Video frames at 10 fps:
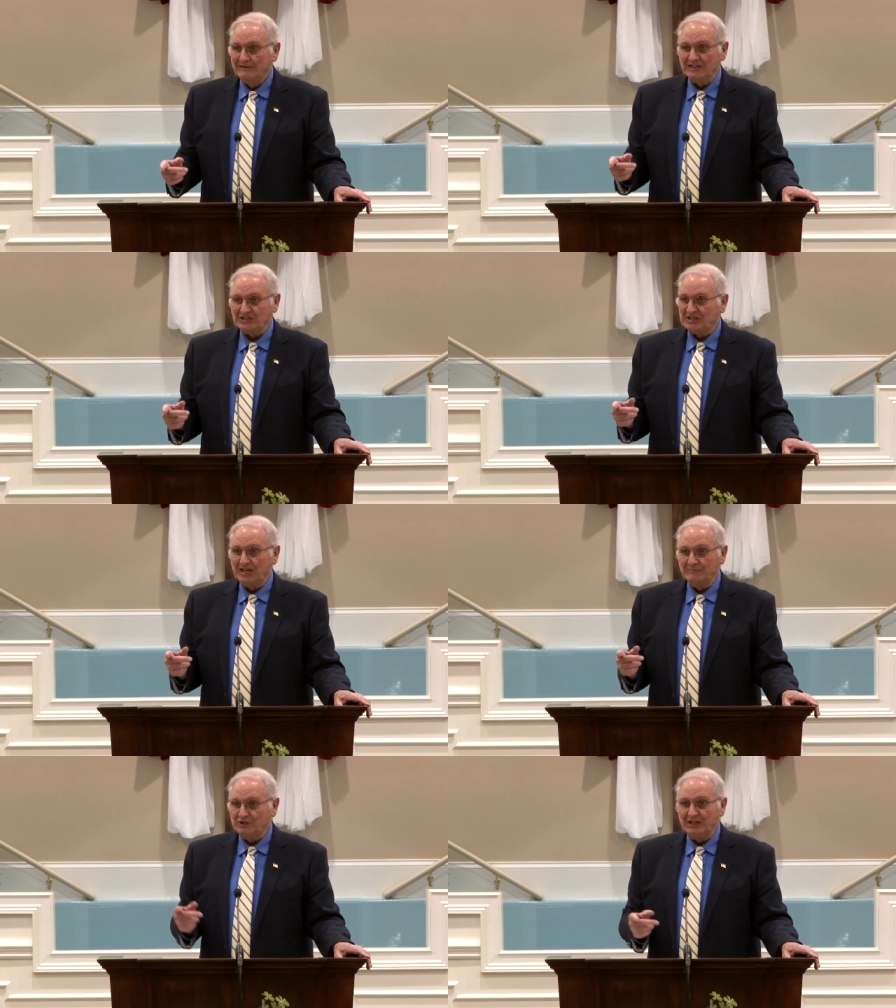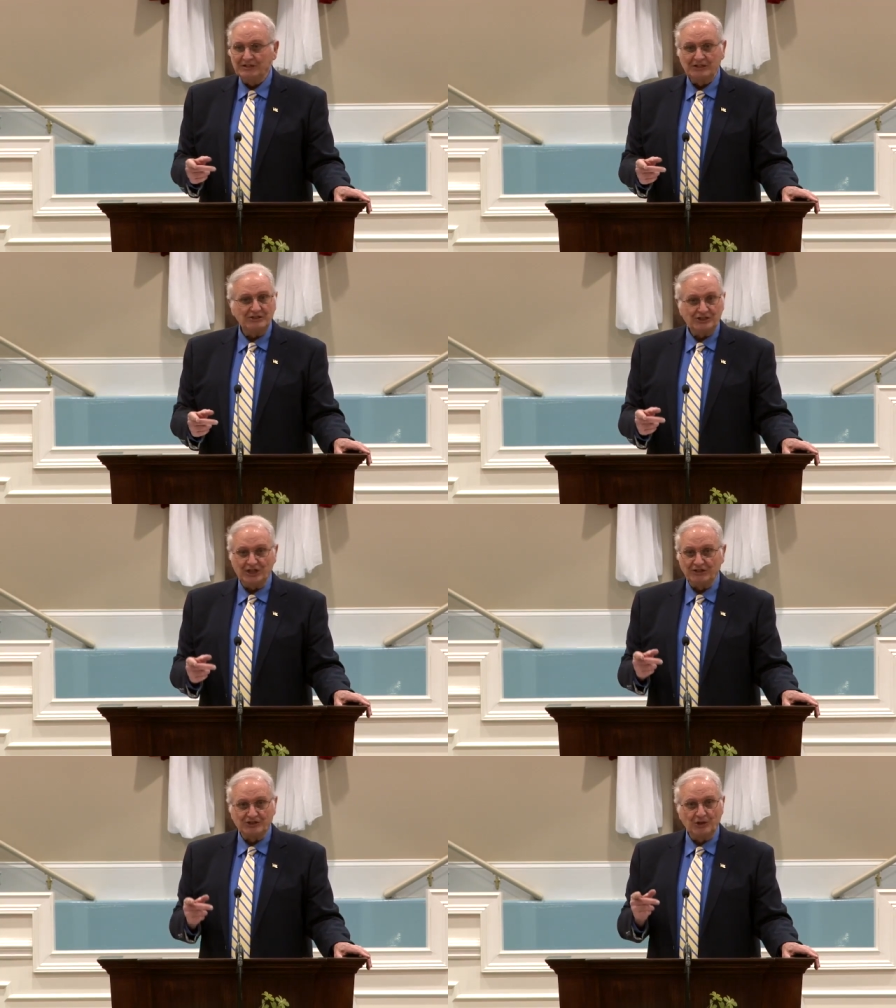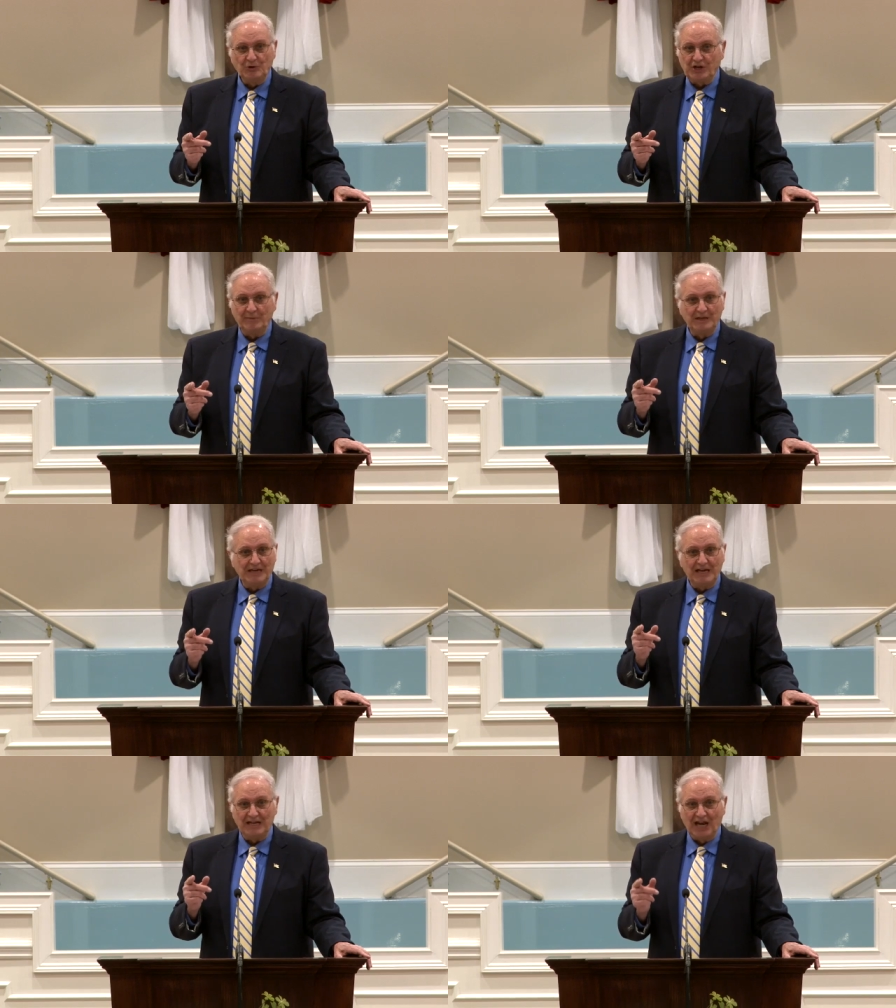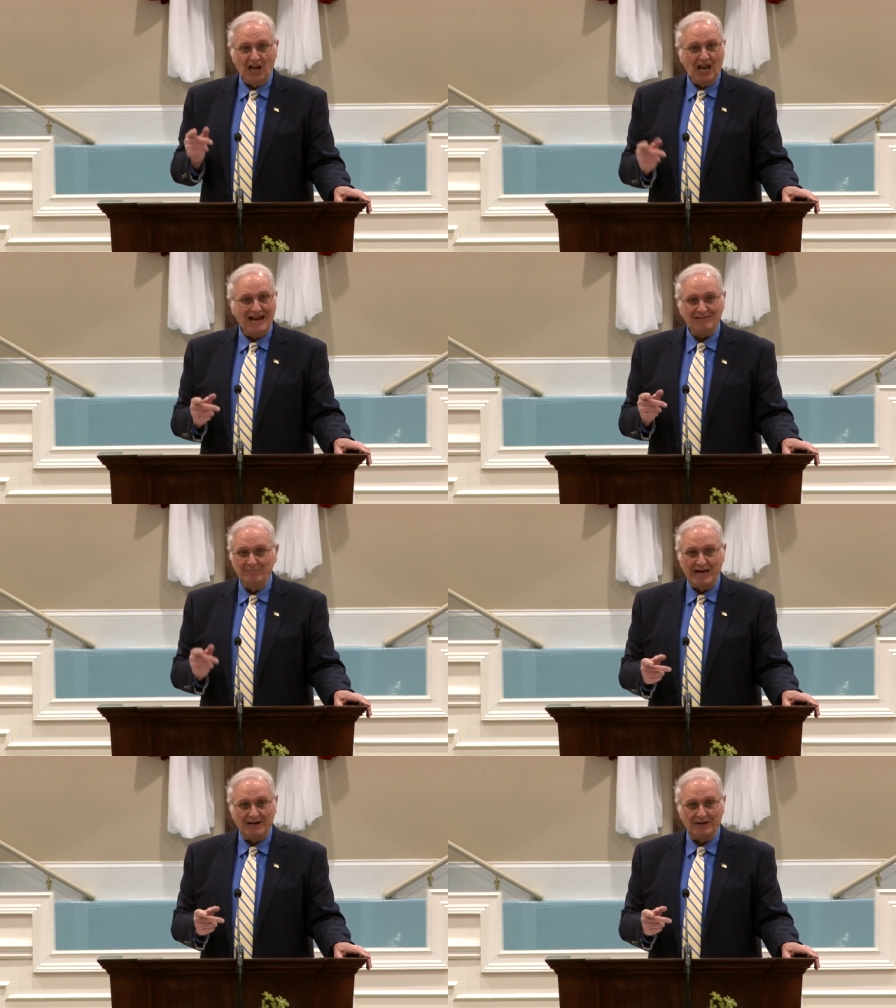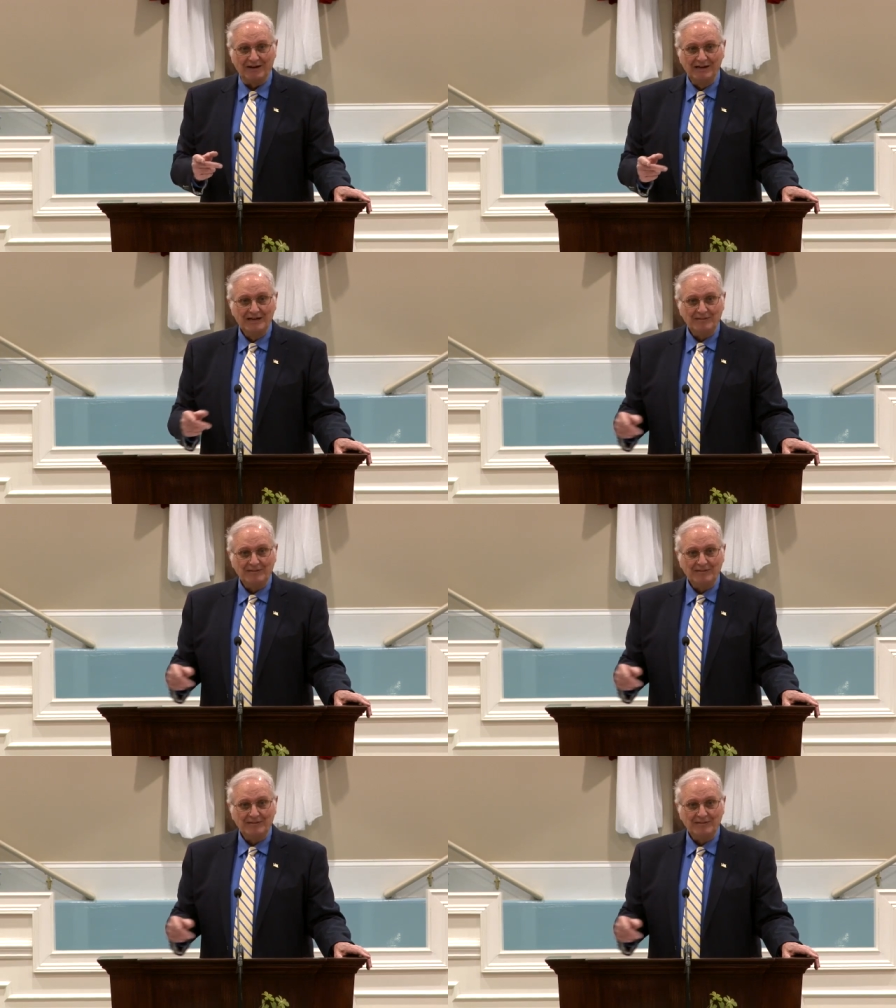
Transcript: This same Jesus shall so come again in like manner